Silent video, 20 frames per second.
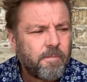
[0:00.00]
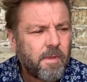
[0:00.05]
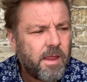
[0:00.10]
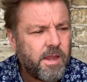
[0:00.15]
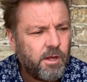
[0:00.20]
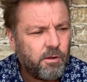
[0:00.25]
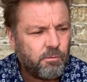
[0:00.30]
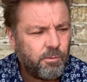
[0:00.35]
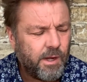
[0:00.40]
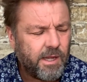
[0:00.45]

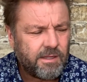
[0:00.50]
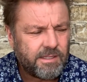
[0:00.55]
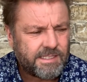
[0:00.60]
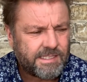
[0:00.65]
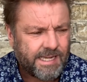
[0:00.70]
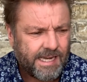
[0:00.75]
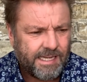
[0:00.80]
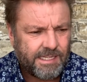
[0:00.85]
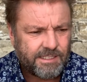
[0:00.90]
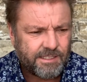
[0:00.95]
you will
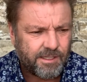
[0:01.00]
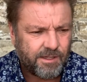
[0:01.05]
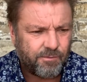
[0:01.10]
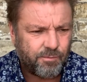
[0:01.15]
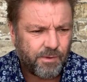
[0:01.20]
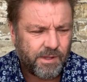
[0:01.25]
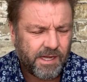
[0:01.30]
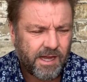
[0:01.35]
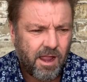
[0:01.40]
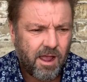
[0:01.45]
see stuff
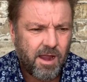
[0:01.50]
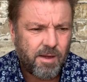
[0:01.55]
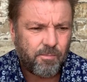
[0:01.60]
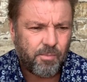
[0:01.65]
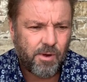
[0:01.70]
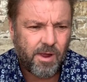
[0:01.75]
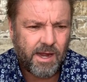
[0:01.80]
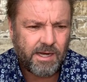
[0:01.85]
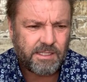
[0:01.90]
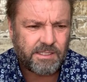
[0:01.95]
with a guide
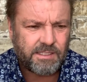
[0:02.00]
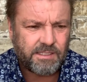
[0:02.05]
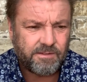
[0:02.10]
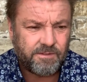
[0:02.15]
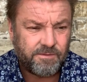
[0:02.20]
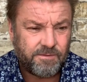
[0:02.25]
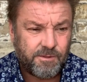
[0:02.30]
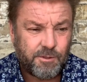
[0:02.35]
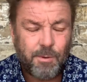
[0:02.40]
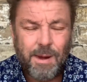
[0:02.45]
price
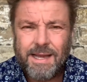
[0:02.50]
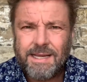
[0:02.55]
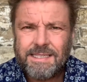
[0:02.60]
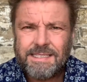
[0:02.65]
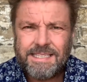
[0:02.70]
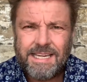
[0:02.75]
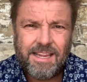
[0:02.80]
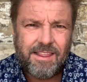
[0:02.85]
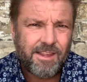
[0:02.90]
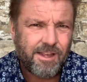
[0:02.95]
of
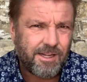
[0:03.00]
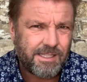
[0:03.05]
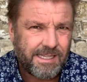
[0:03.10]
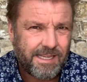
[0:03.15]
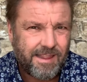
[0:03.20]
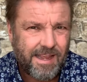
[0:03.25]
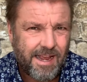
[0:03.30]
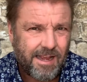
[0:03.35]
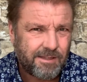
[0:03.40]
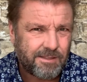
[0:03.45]
20,
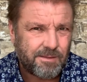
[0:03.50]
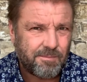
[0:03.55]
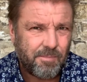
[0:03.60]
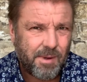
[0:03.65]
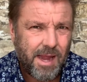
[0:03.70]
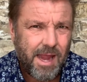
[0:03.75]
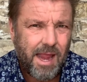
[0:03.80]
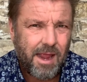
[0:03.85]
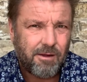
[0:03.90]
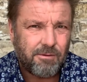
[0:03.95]
30,000
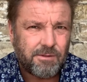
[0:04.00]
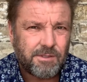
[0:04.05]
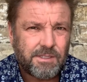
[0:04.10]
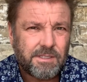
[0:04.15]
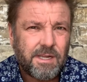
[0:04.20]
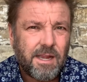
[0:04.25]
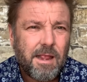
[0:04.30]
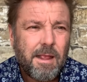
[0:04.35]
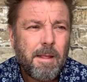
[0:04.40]
pounds,